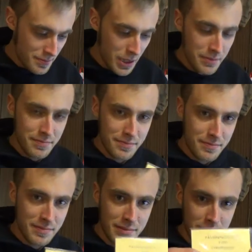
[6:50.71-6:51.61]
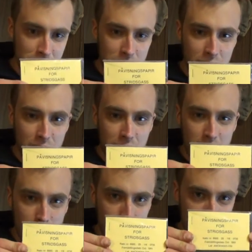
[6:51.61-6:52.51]
But looks like a,
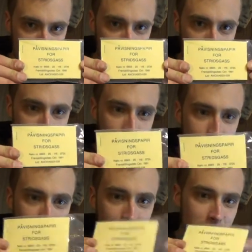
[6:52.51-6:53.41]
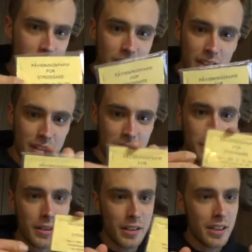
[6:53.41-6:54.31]
there might be a little manual in here. I think
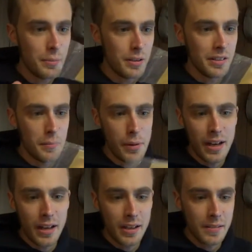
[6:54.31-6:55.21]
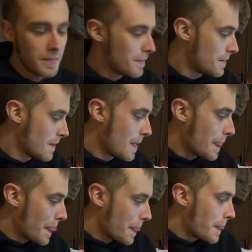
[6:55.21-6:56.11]
I'm going to keep it in the bag.
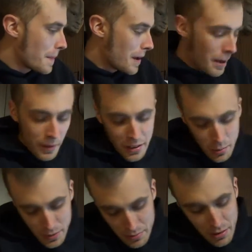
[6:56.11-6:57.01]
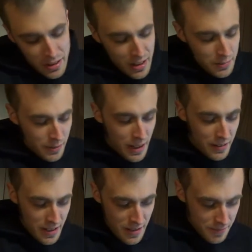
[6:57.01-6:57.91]
I might open it one day, but not
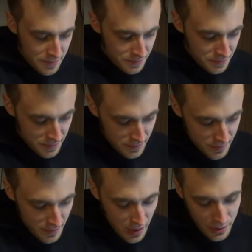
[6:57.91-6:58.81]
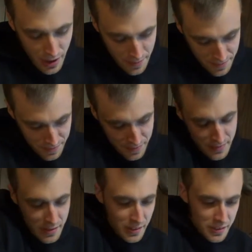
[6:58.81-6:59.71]
right now. Okay,
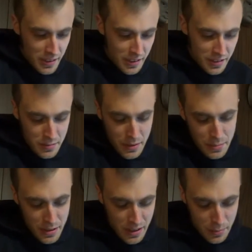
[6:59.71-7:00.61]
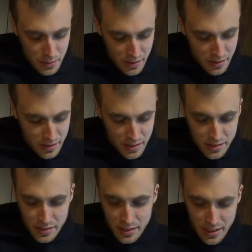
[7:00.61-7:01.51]
it looks like there might be a couple other things in